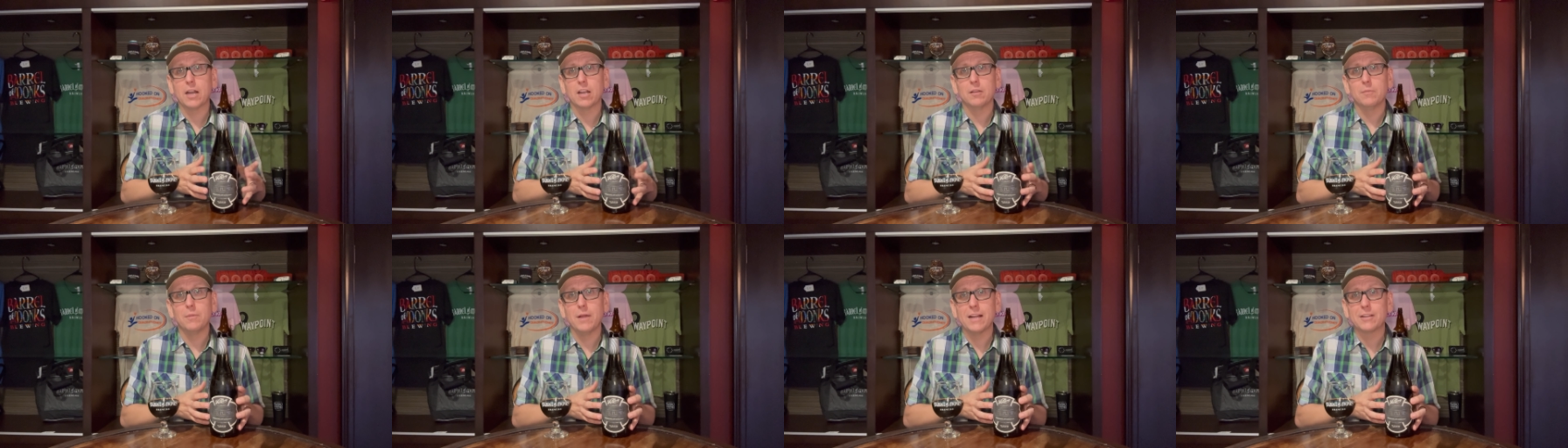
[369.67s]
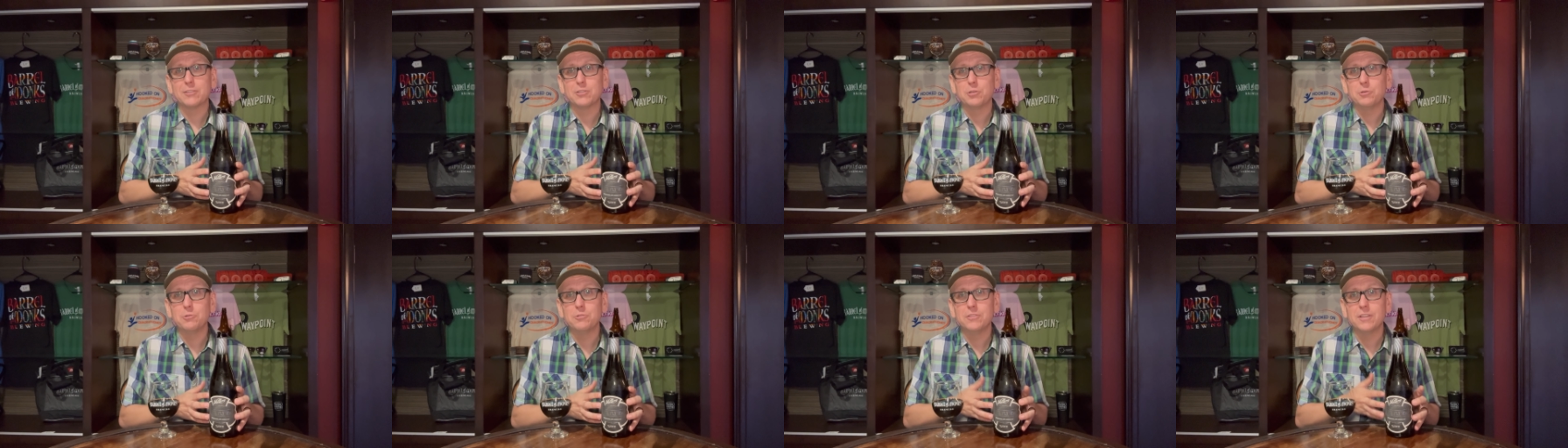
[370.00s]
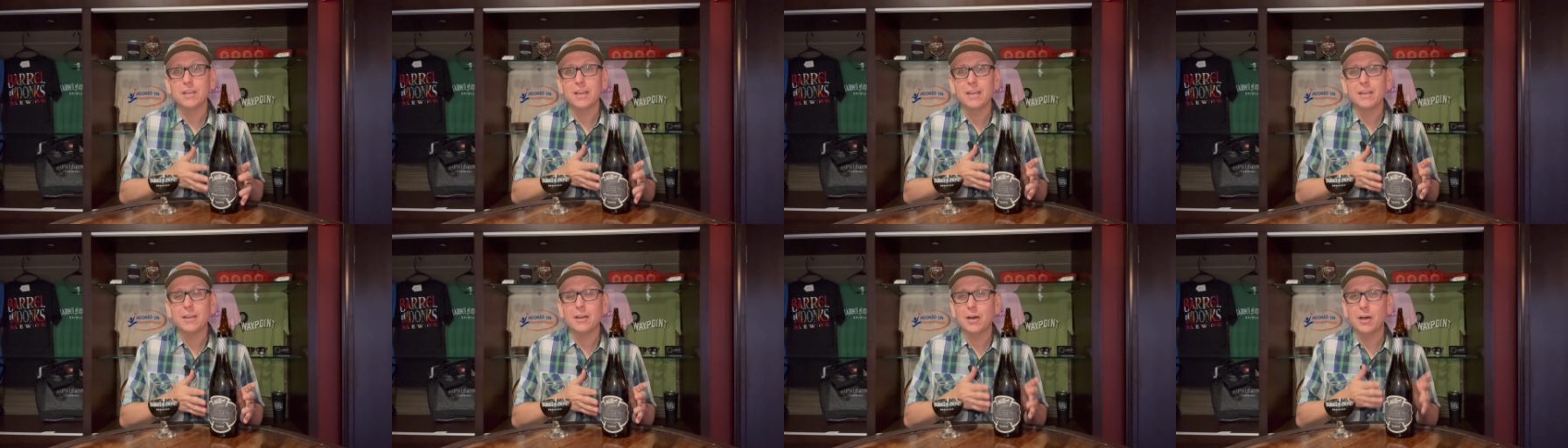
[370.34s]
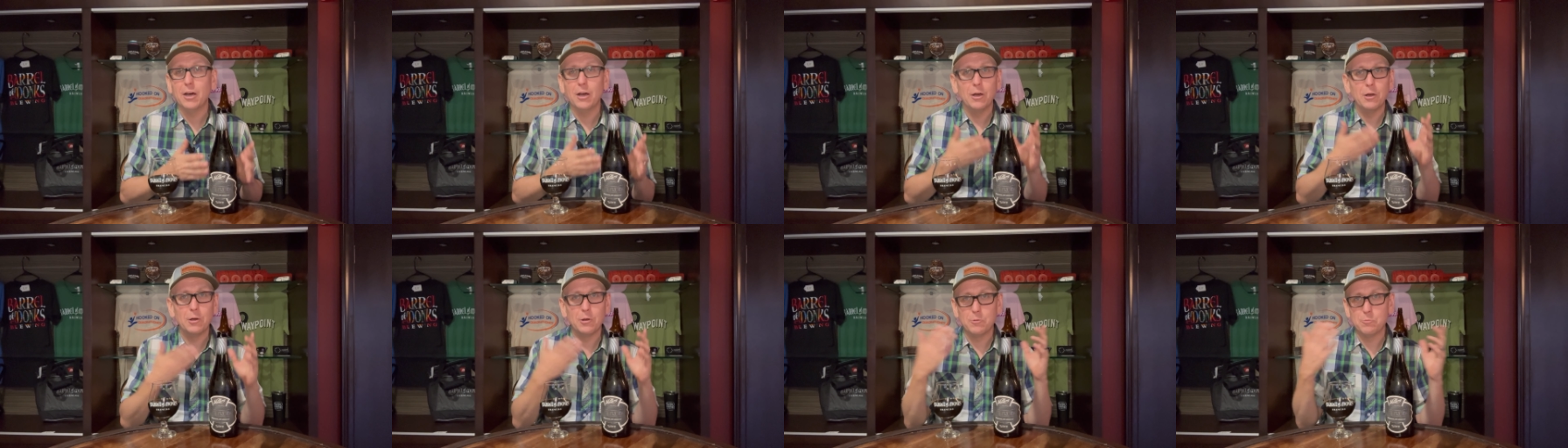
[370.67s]
bottle of Black Tuesday
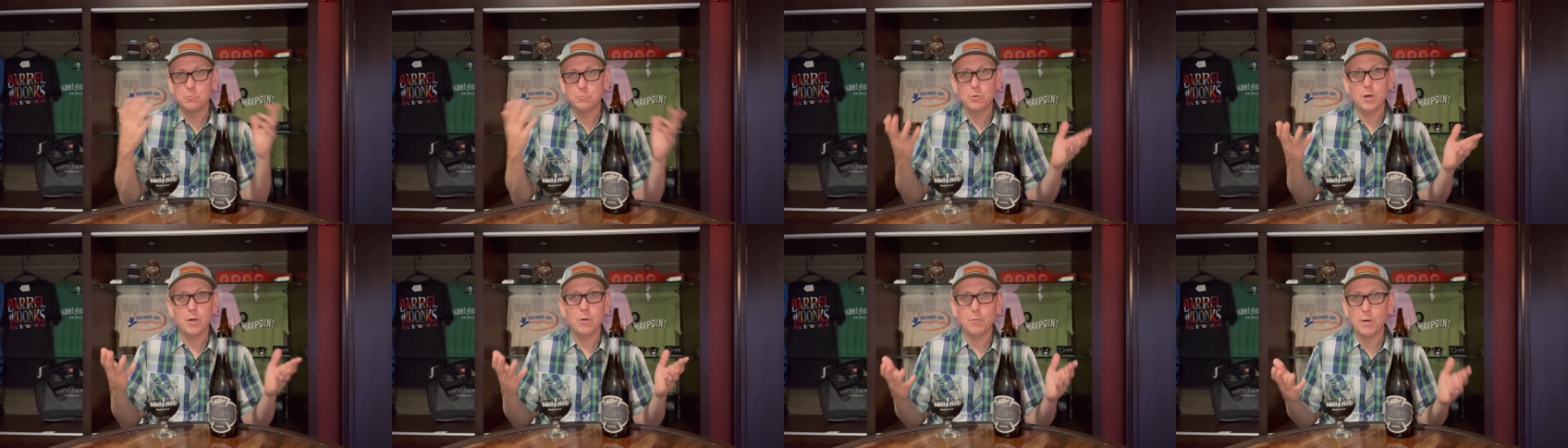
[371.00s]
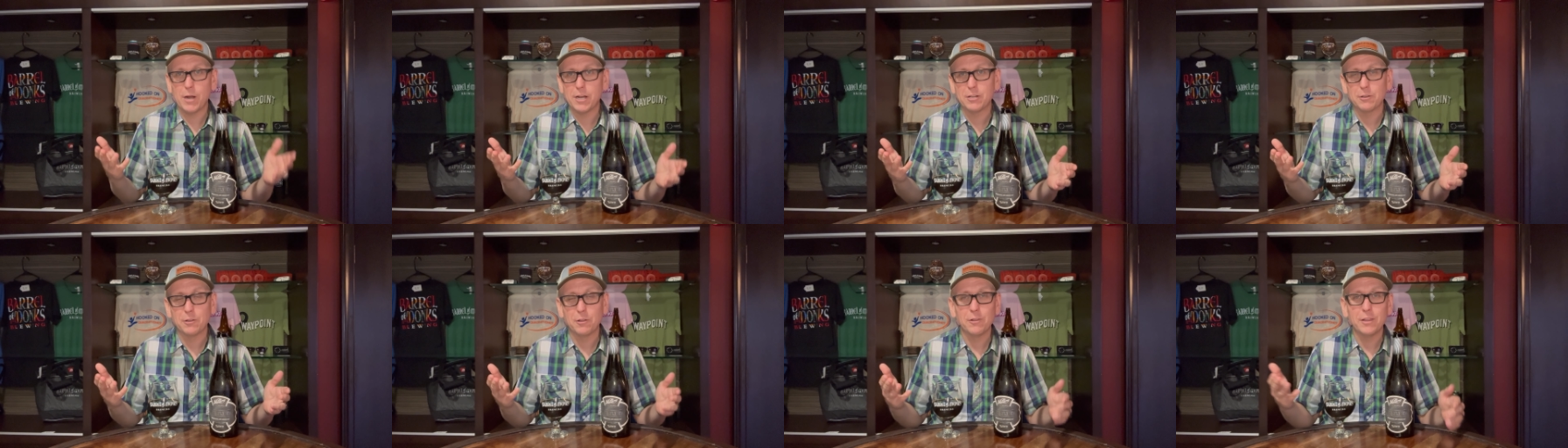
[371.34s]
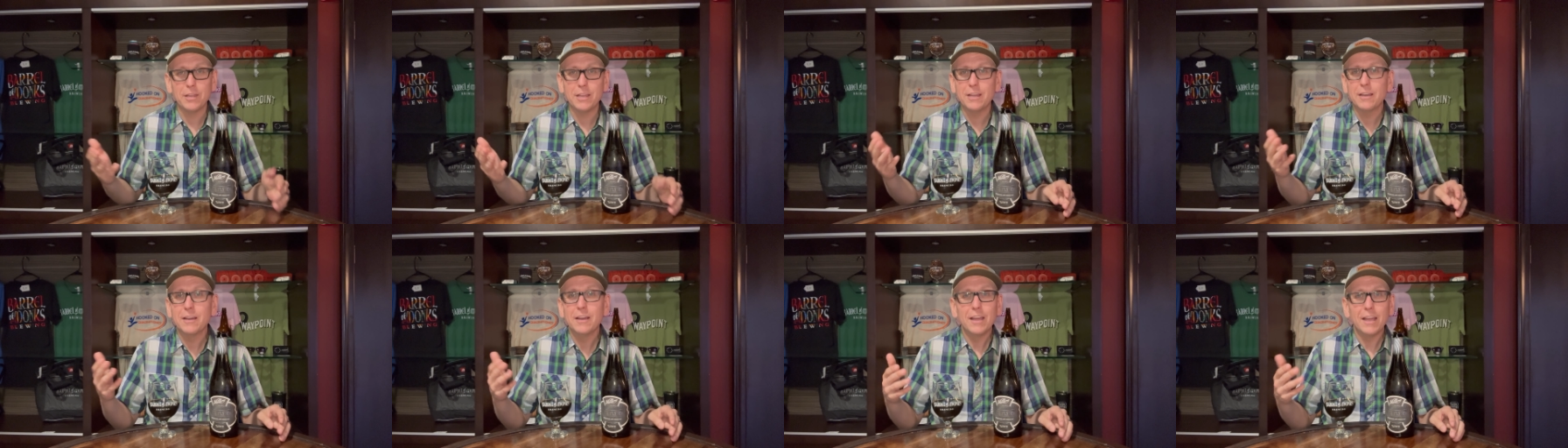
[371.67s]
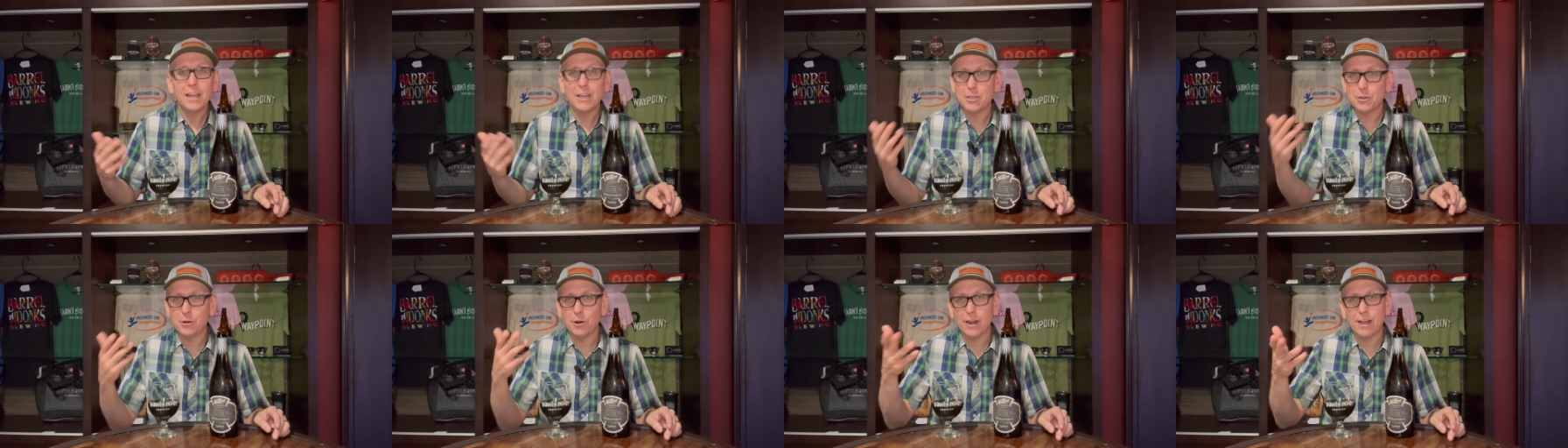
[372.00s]
uh, re- regularly
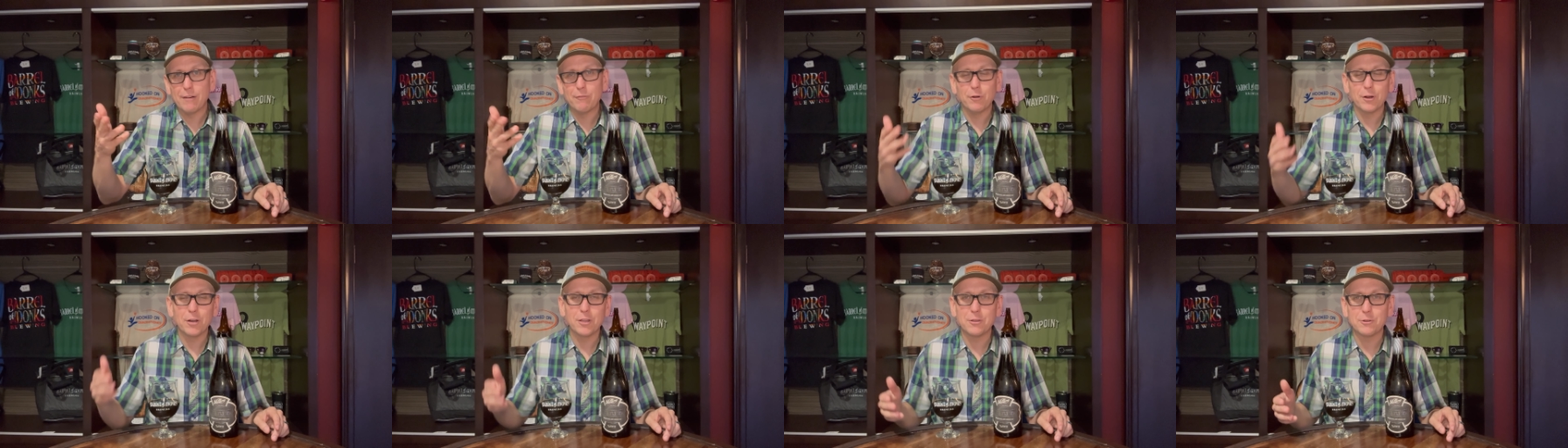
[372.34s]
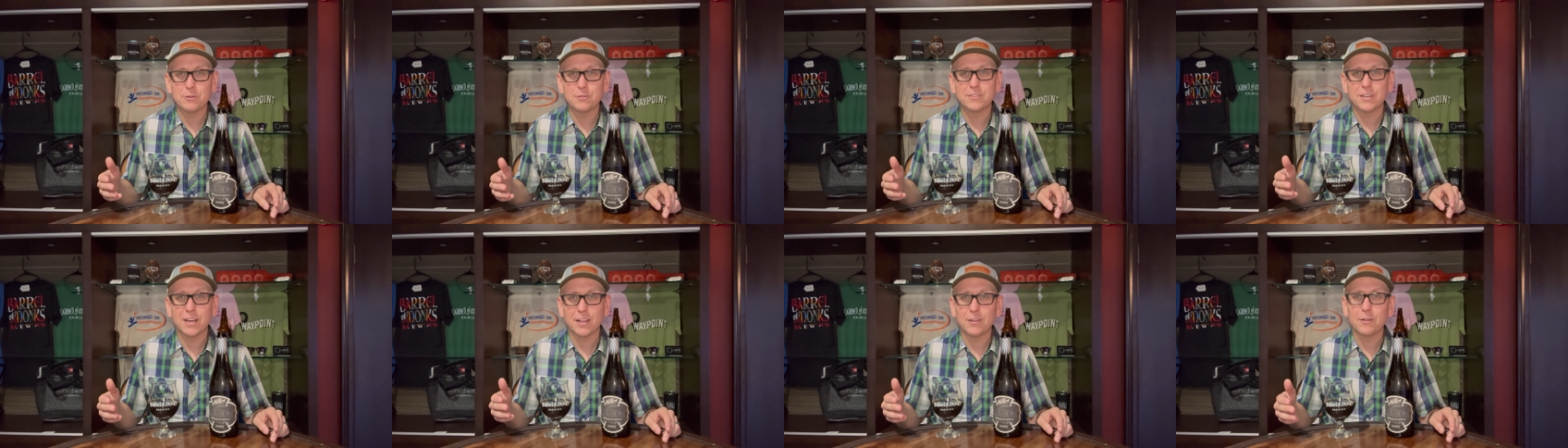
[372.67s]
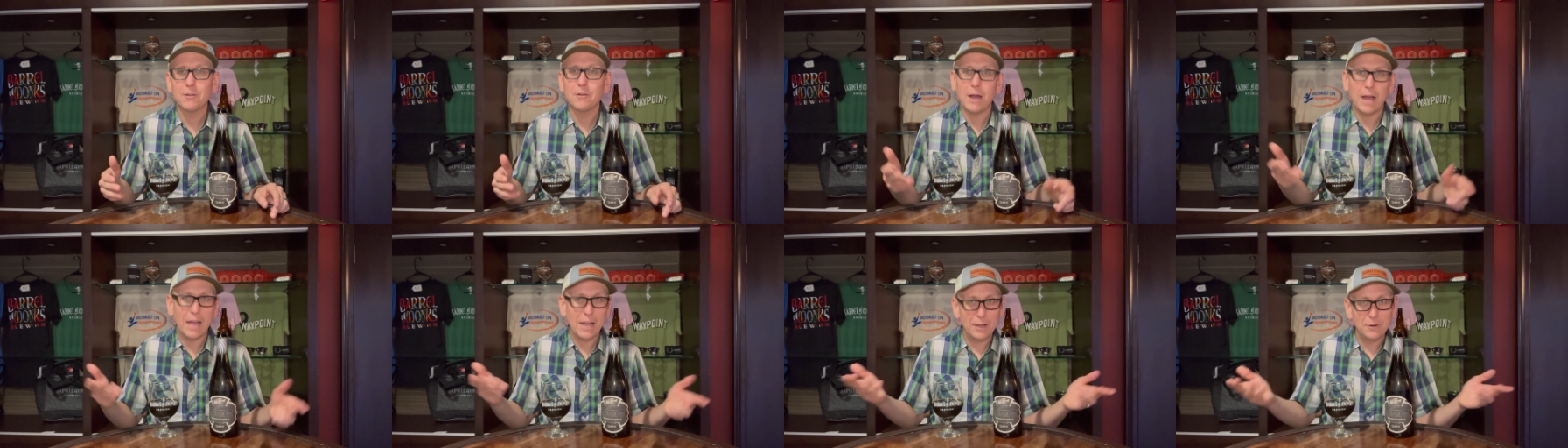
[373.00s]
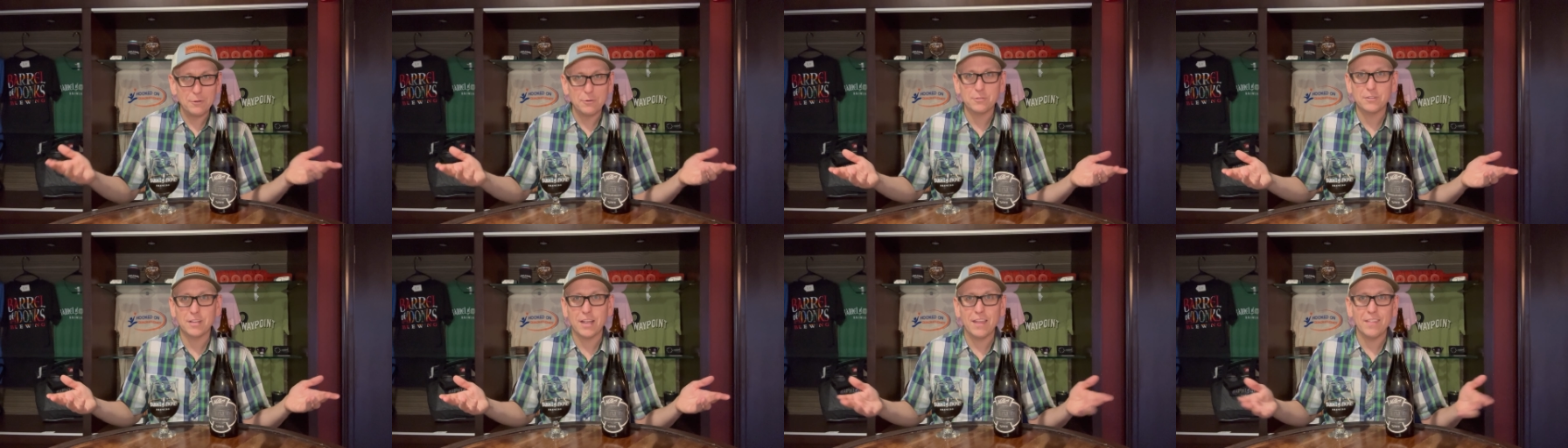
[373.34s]
and you don't have one in your cellar, I
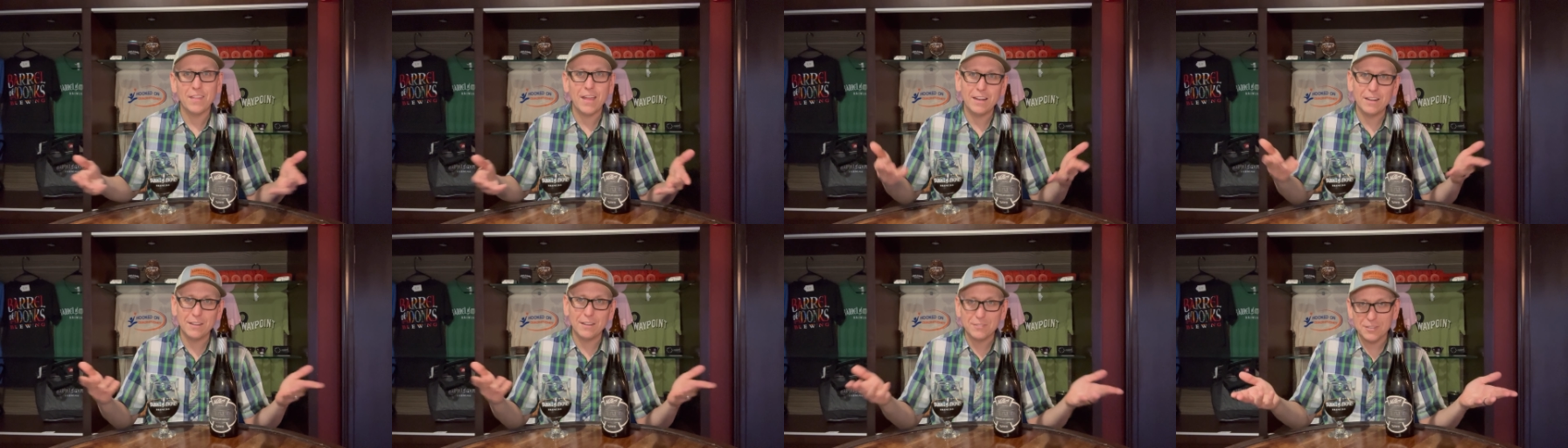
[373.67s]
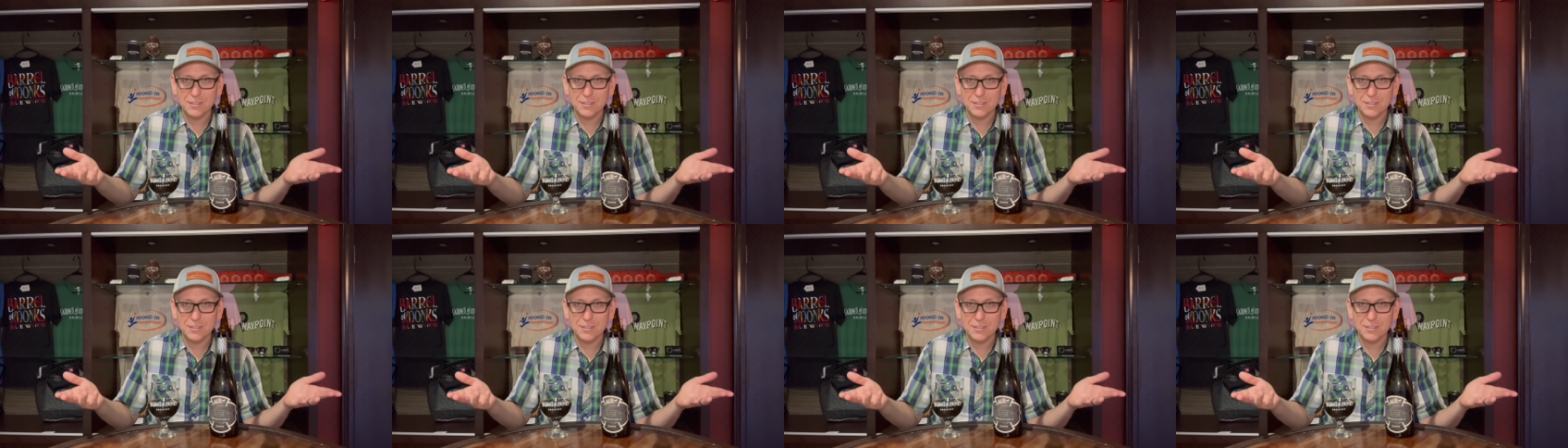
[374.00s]
understand that.